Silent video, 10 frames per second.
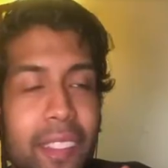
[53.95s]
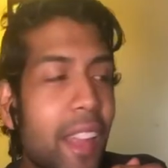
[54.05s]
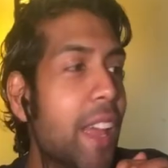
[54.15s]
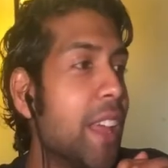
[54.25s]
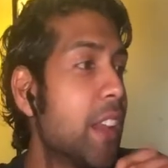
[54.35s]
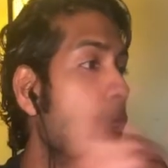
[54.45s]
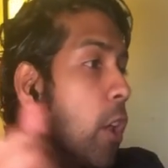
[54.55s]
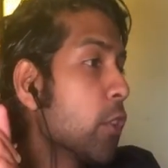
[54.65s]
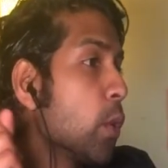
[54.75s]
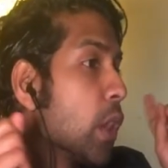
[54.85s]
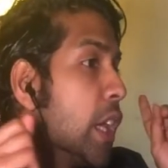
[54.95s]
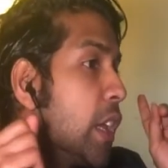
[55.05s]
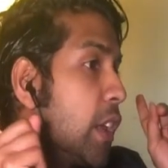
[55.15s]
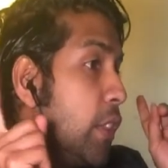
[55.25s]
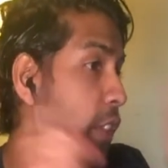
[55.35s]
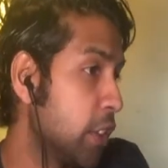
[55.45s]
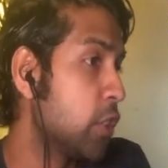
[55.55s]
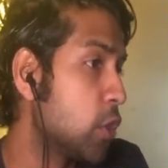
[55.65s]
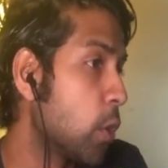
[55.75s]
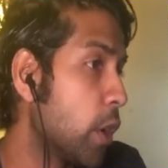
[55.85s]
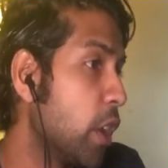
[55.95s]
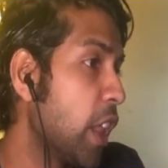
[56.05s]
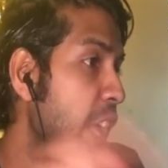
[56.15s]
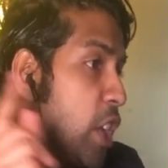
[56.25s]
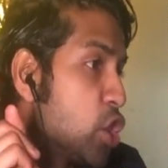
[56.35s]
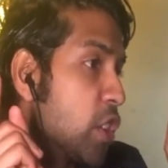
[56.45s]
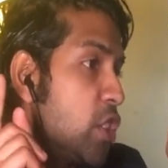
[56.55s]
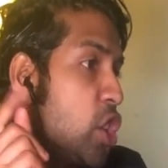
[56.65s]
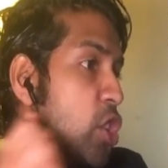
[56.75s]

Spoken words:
And I'll also link this tutorial and Jesse J.